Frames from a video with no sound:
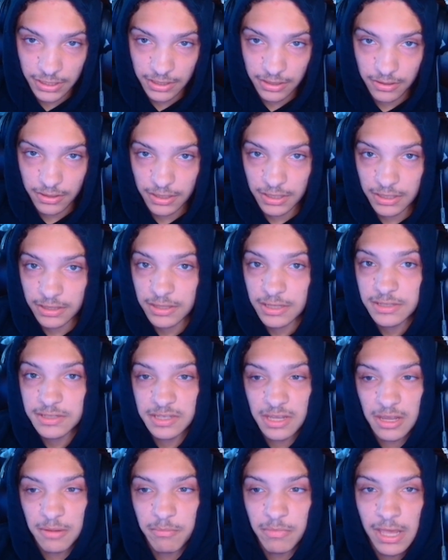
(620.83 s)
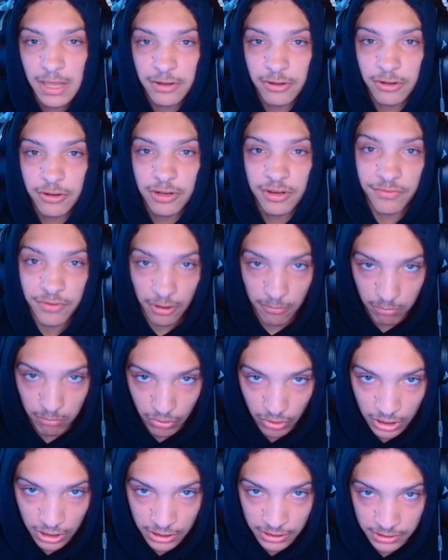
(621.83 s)
It does not matter if you're
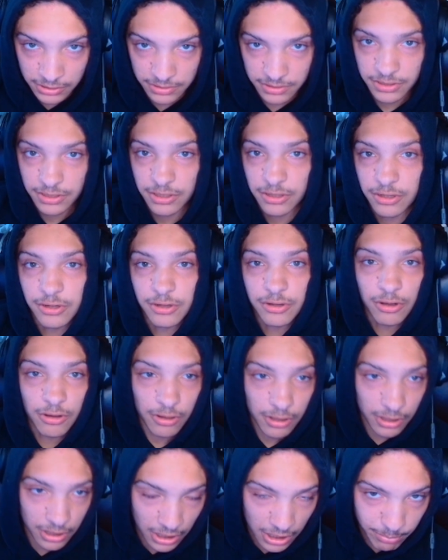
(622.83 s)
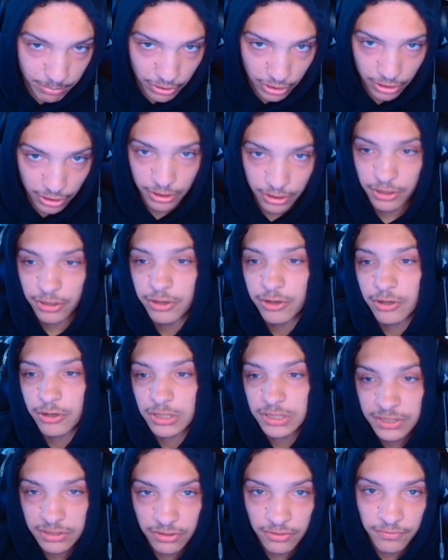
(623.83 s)
bronze, you're copper, you're
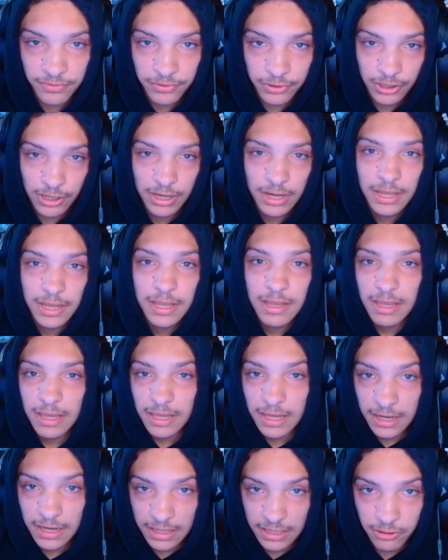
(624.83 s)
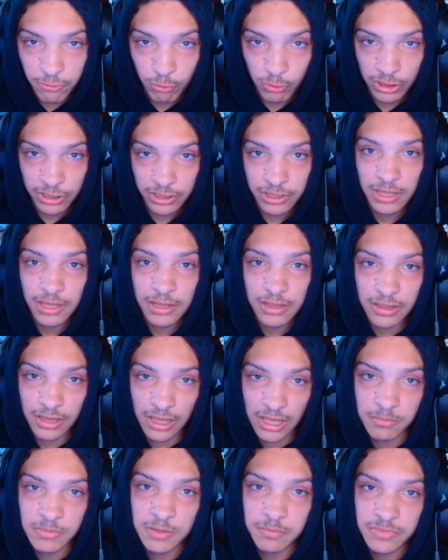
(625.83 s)
silver, anyone can
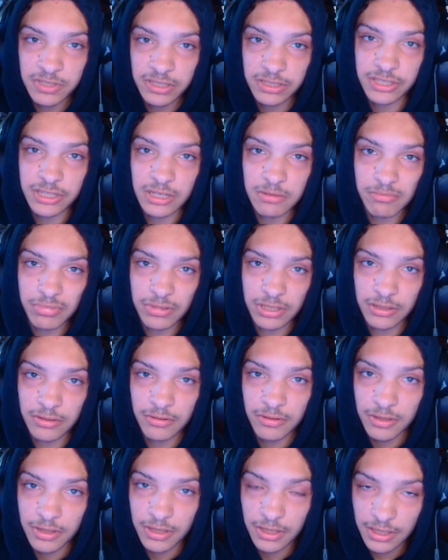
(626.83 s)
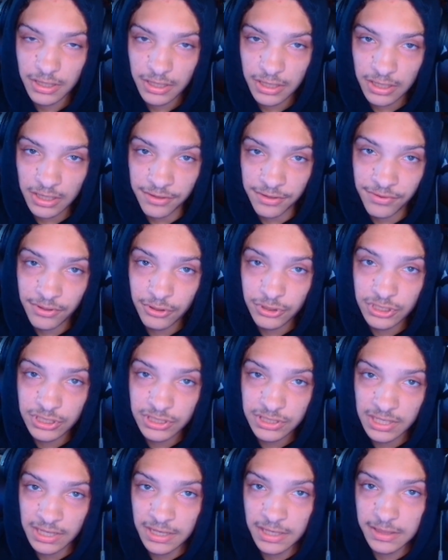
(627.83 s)
climb up to champion. If you just
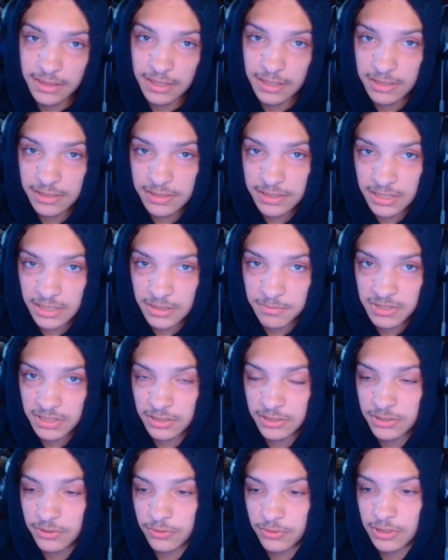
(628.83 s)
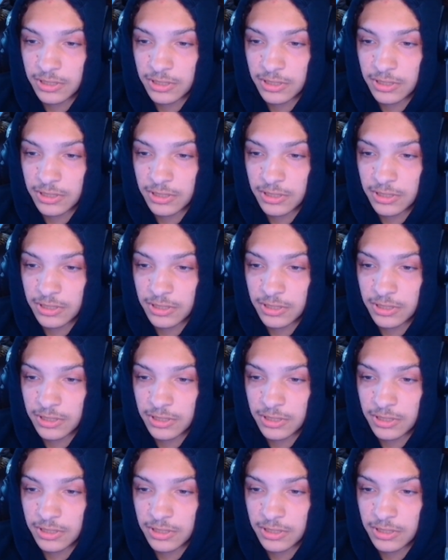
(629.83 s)
take these tips into an